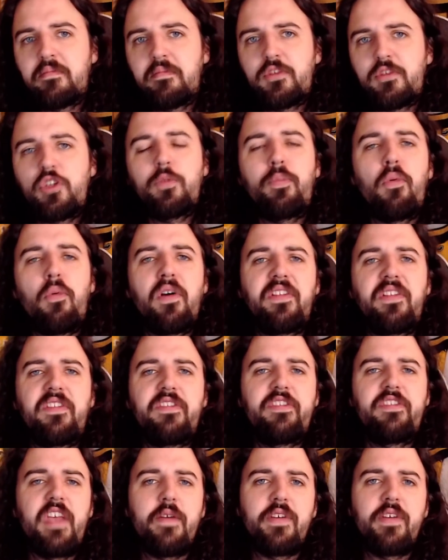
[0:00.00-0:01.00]
2 points in
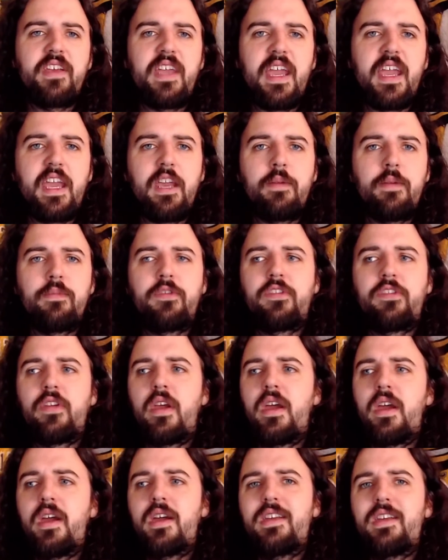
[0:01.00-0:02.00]
7 games.
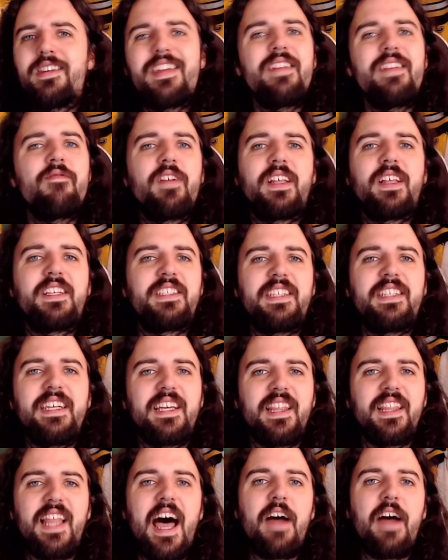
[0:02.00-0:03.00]
Didn't really see
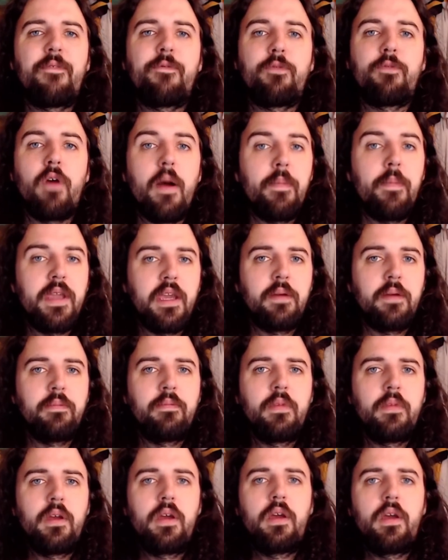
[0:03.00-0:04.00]
a lot from
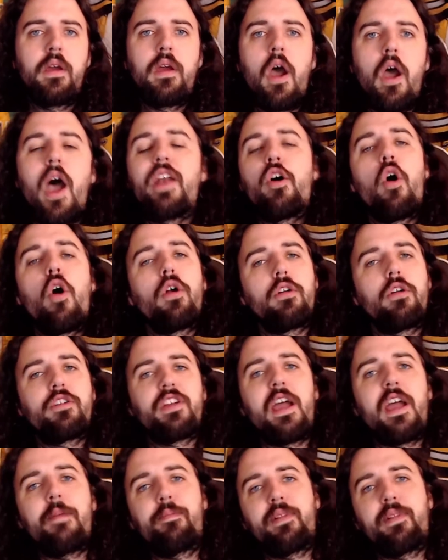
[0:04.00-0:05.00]
him. Had a harder
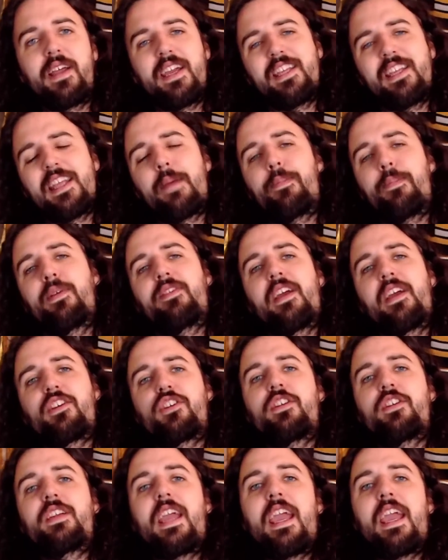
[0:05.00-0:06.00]
time playing that
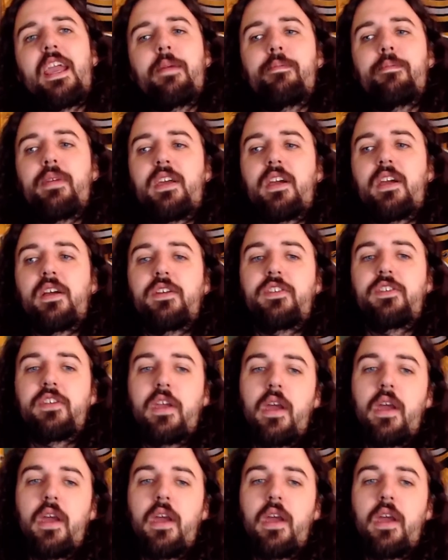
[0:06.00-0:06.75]
possession game because